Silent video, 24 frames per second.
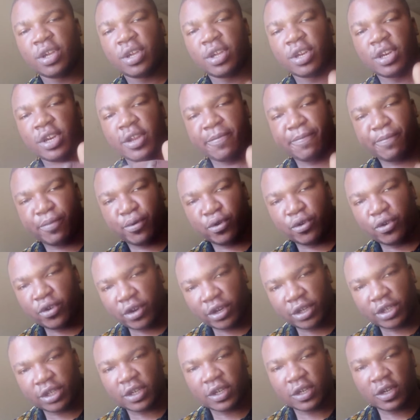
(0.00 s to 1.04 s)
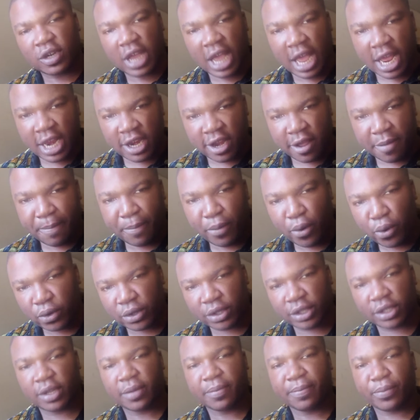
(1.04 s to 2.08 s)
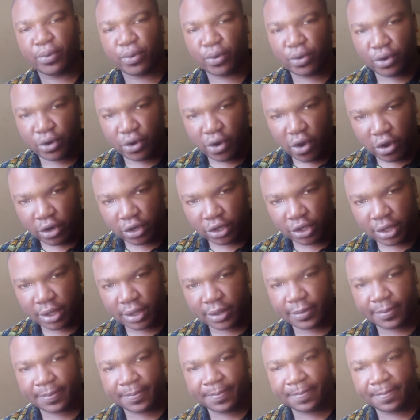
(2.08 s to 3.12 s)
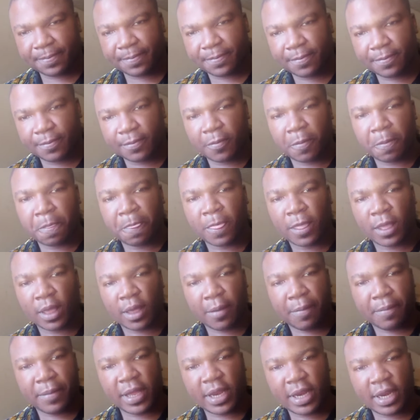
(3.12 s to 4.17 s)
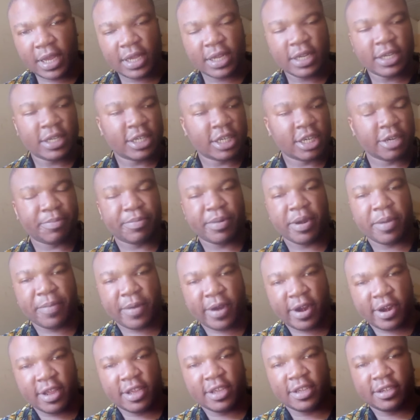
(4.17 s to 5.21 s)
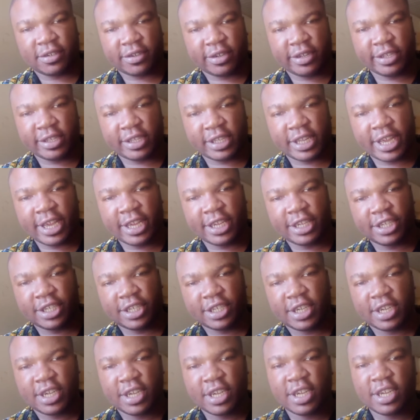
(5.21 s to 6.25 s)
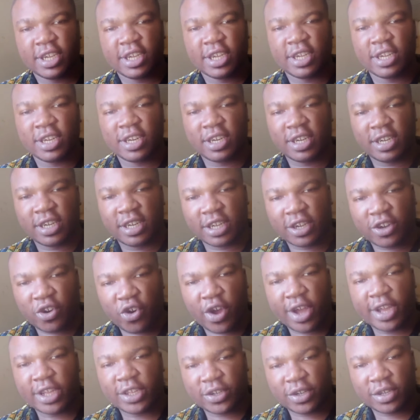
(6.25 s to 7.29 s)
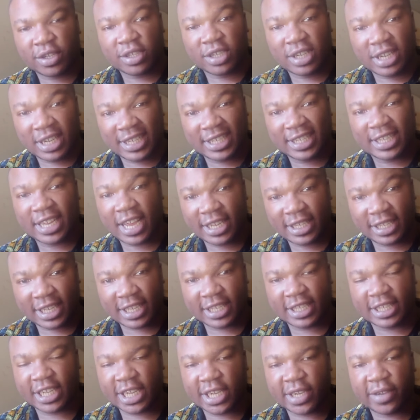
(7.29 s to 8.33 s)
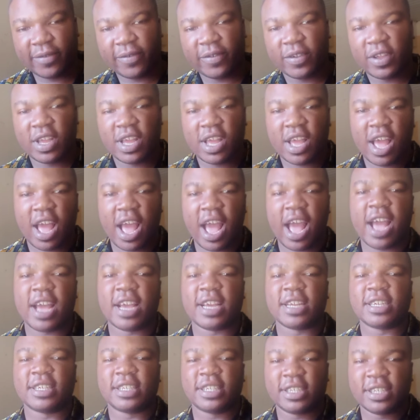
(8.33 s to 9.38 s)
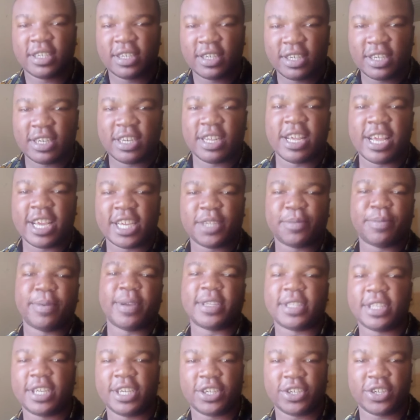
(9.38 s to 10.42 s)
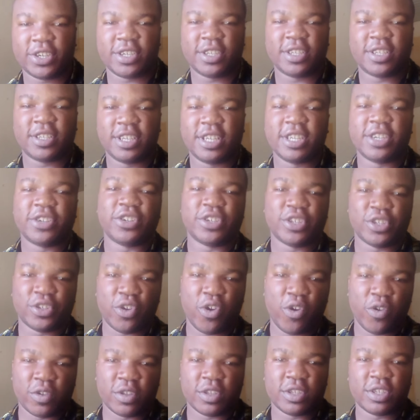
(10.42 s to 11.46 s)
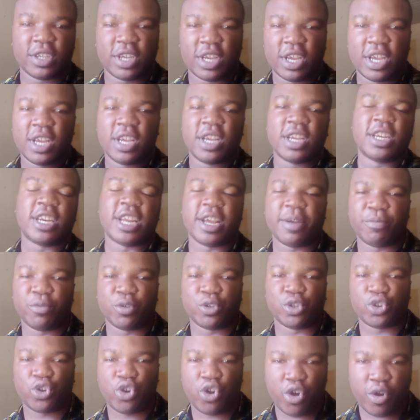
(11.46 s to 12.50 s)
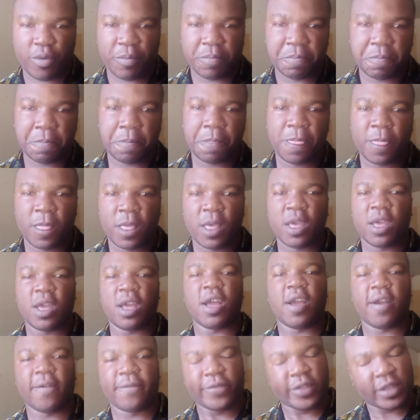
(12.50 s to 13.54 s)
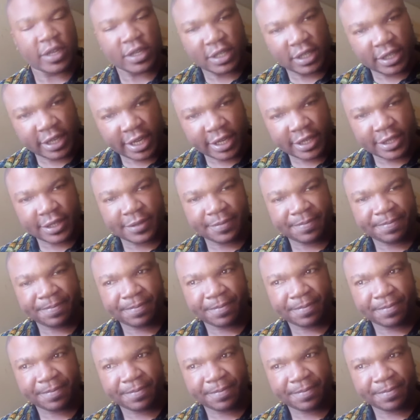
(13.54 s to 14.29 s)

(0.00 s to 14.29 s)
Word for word: the production, and the post-production. Meaning the preparatory stage, the coitus, the sex itself, and the expectations, the results that must come after sex